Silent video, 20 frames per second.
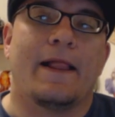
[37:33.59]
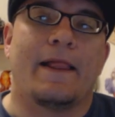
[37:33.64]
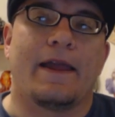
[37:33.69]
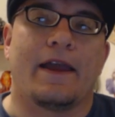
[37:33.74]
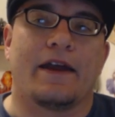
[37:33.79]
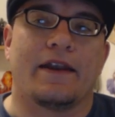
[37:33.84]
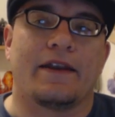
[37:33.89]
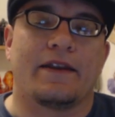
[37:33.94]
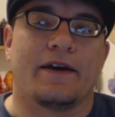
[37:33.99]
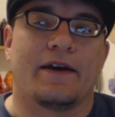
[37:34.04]

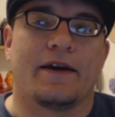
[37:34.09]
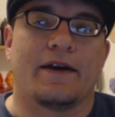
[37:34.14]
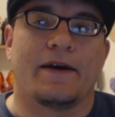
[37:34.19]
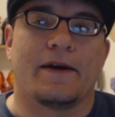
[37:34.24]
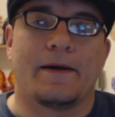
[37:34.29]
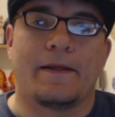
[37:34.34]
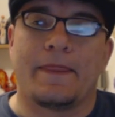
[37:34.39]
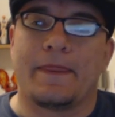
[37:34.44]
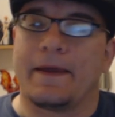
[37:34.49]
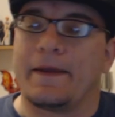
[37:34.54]
and
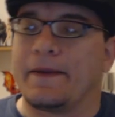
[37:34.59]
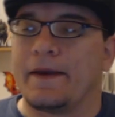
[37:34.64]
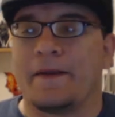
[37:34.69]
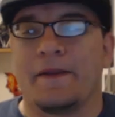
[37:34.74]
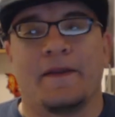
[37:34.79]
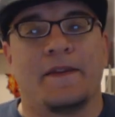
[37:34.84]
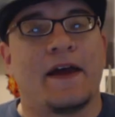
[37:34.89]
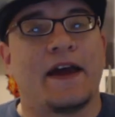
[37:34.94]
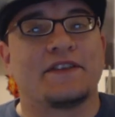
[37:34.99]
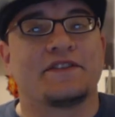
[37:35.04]
uh, and
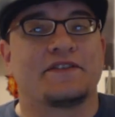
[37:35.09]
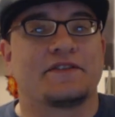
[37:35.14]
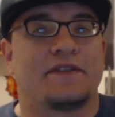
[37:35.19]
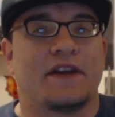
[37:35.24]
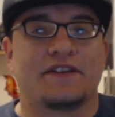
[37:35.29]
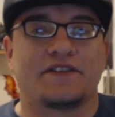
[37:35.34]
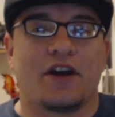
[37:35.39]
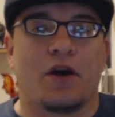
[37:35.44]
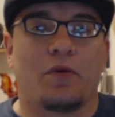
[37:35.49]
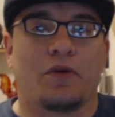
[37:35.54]
and then that's
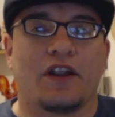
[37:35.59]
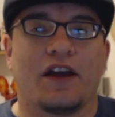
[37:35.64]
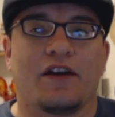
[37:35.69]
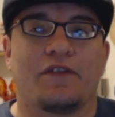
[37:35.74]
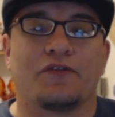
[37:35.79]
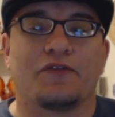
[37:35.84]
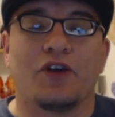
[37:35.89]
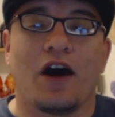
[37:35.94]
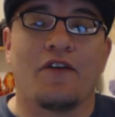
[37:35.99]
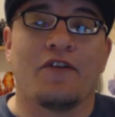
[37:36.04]
that's how we're
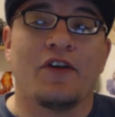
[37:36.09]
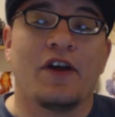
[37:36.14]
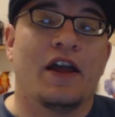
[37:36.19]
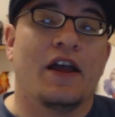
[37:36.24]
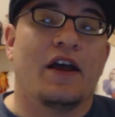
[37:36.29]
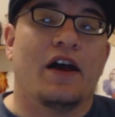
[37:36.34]
left off.